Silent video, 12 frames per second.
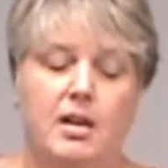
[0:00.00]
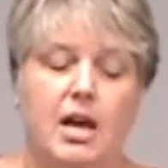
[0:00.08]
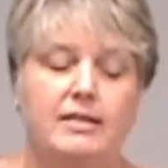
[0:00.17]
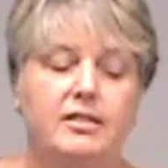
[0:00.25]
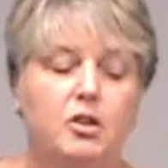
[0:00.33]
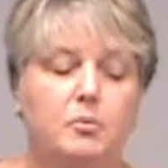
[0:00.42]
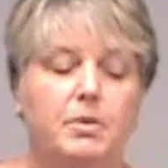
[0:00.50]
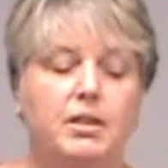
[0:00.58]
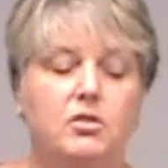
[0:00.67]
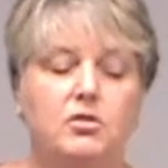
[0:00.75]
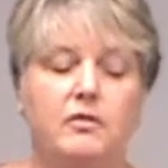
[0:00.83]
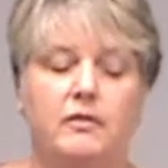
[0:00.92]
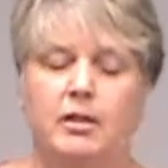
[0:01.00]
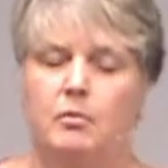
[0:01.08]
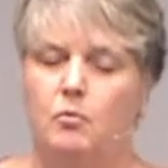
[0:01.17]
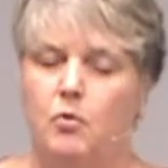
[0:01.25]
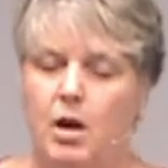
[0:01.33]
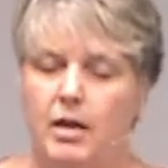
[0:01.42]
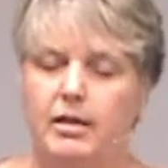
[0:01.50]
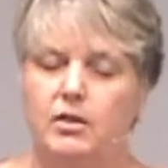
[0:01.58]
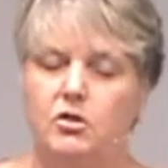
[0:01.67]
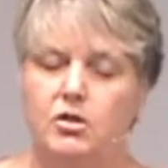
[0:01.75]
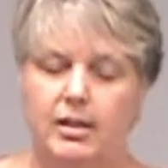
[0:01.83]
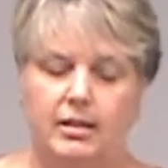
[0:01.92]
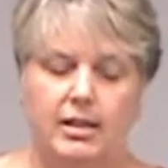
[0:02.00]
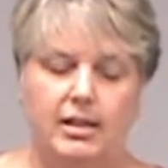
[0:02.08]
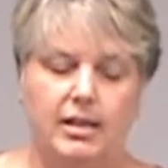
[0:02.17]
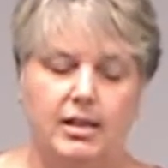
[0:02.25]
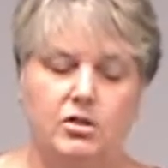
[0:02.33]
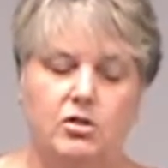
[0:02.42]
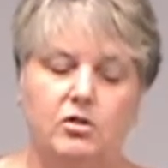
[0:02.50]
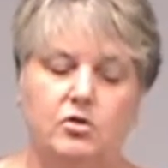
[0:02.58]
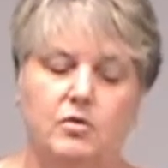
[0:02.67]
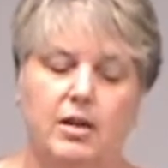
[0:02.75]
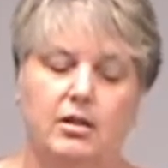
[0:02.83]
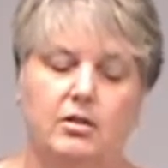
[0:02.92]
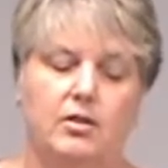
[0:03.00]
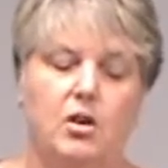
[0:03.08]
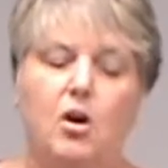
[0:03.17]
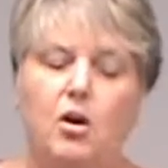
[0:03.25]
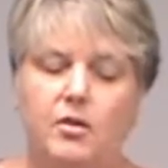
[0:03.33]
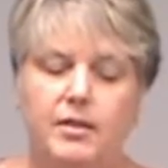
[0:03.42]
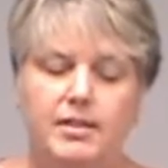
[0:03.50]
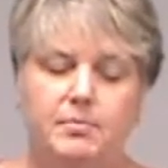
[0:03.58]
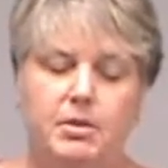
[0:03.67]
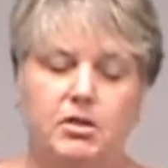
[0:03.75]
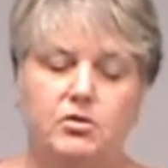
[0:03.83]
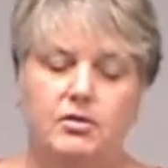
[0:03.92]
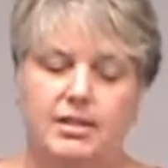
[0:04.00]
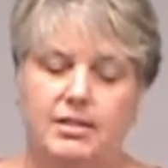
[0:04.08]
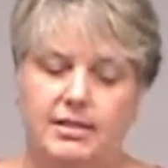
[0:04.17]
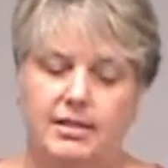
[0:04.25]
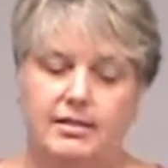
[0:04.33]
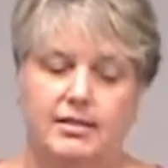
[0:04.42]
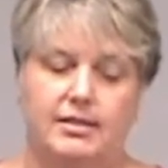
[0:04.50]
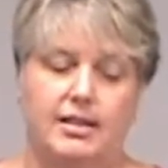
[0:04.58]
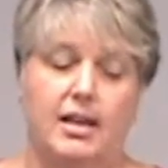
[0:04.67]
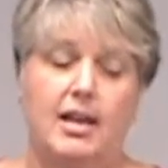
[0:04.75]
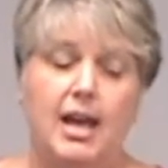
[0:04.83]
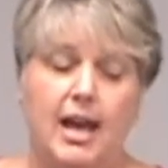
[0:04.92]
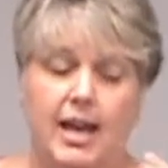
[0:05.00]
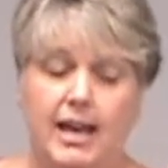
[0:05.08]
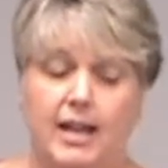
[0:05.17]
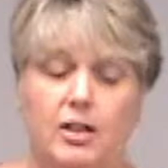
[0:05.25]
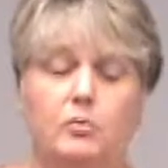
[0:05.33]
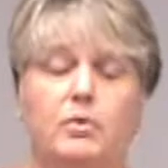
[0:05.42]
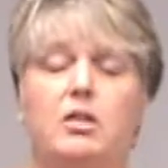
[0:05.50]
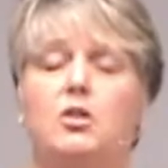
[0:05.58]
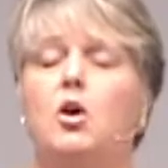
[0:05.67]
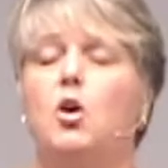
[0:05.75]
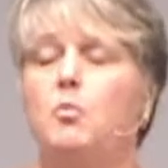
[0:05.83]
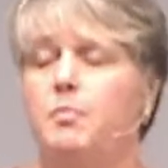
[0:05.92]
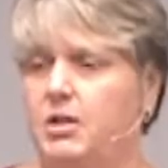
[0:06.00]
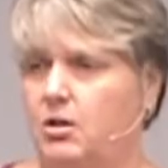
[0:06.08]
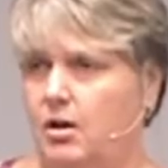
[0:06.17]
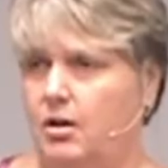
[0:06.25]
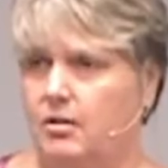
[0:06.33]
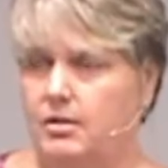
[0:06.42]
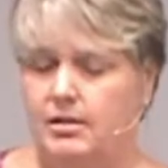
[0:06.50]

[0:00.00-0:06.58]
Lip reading: I saw the picture of him walking gently into the trailer, and all these pictures and senses I held with an open heart,